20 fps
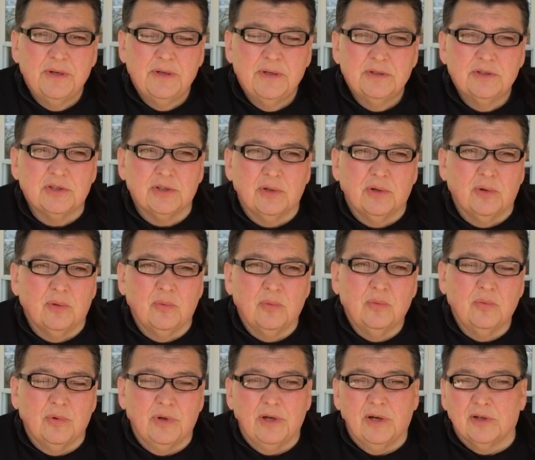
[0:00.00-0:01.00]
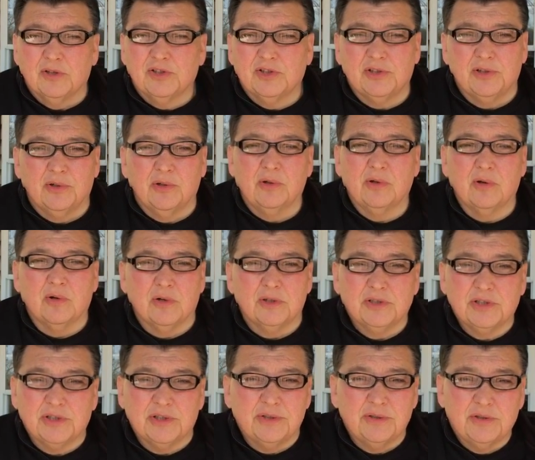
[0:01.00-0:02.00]
So we are still
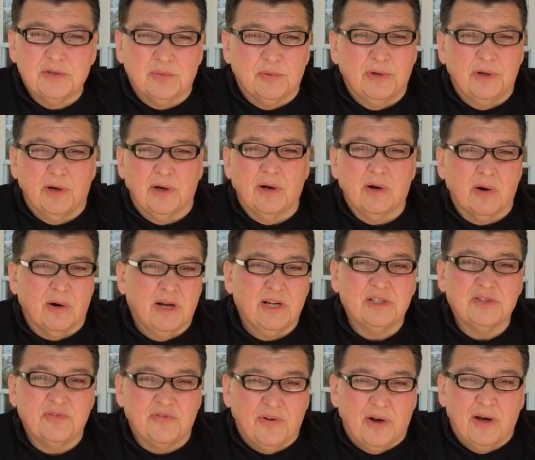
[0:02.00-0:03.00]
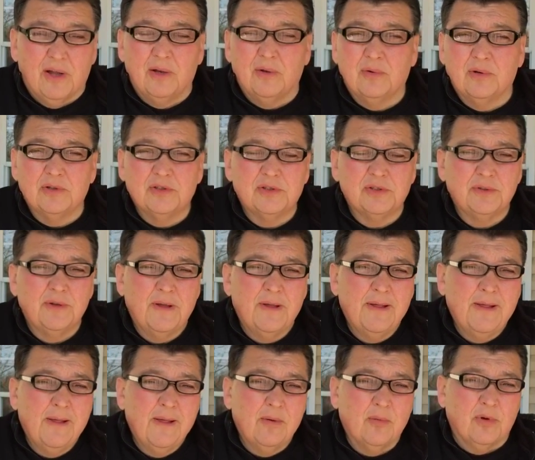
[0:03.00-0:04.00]
Christians. We are Christ followers.
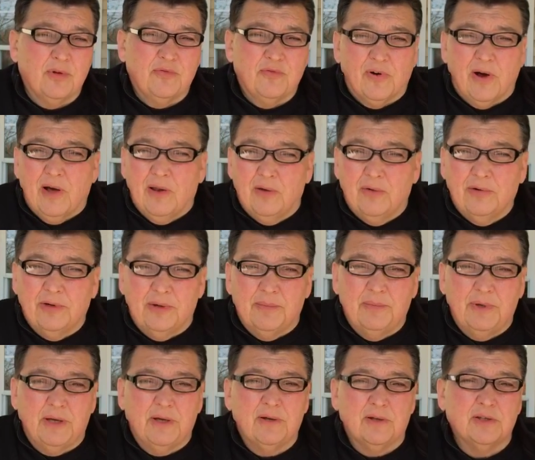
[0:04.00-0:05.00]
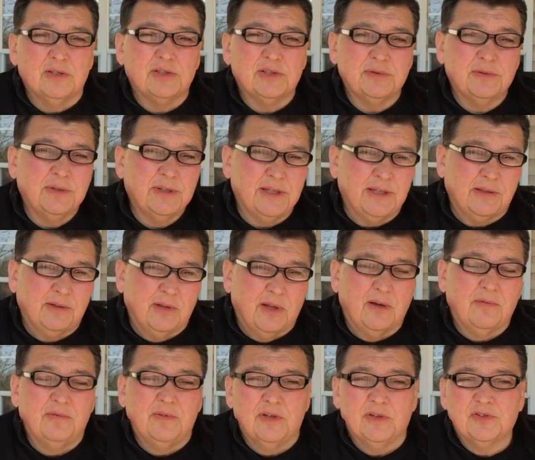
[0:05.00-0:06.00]
We follow Him because He
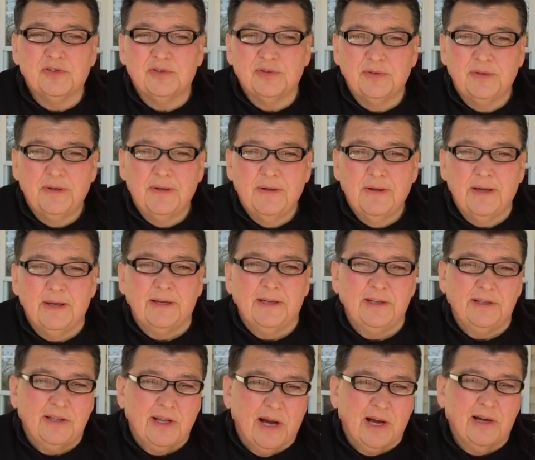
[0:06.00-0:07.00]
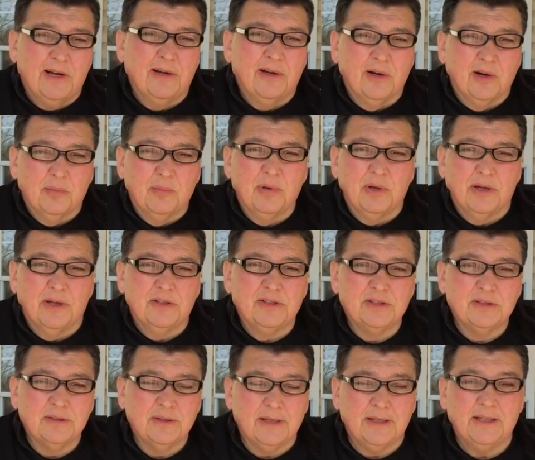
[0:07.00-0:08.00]
loved us and He died in our
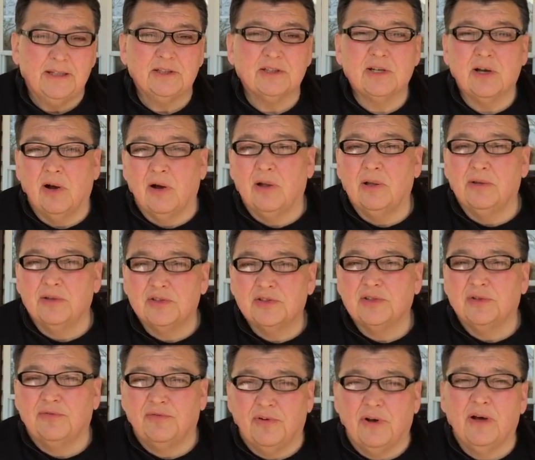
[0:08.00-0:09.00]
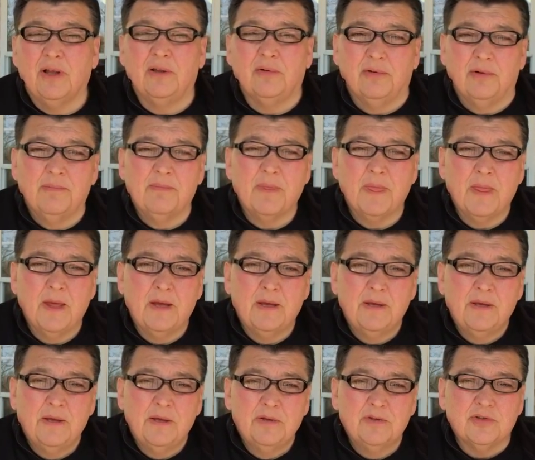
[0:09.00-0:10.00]
place, and He's called us to follow Him.
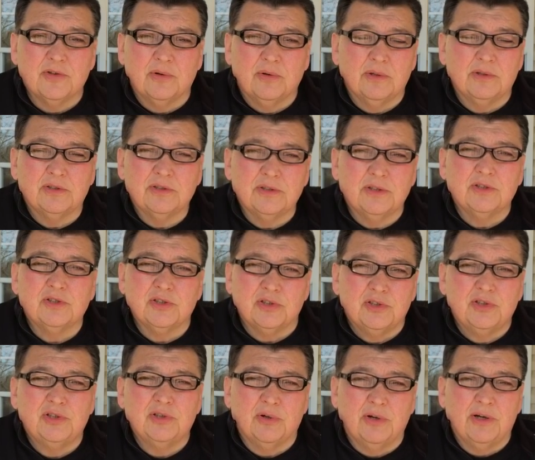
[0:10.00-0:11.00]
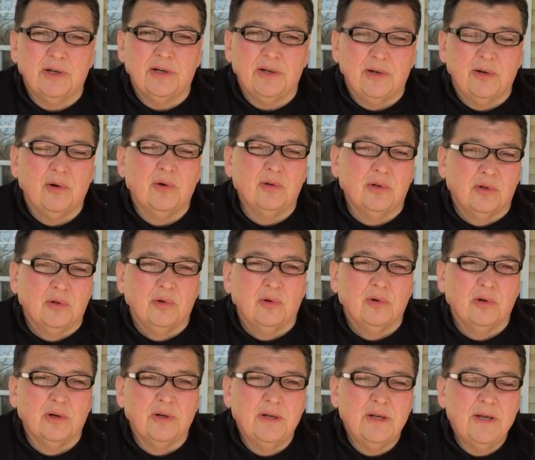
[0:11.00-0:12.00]
So it's it's a joy to know the
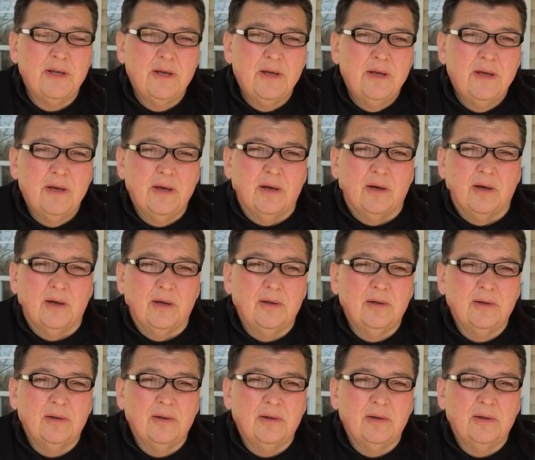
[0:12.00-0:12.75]
Lord. Uh,